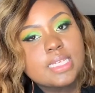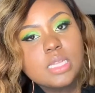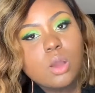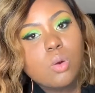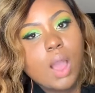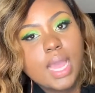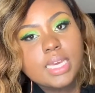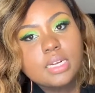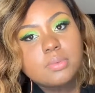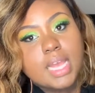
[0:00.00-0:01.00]
So Quad
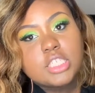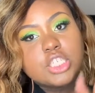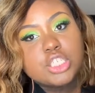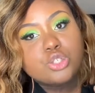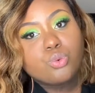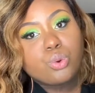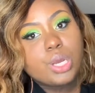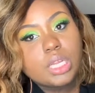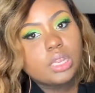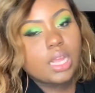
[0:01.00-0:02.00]
get up like she just
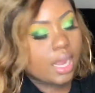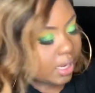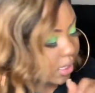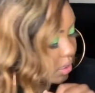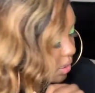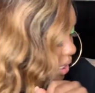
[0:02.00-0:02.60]
running things.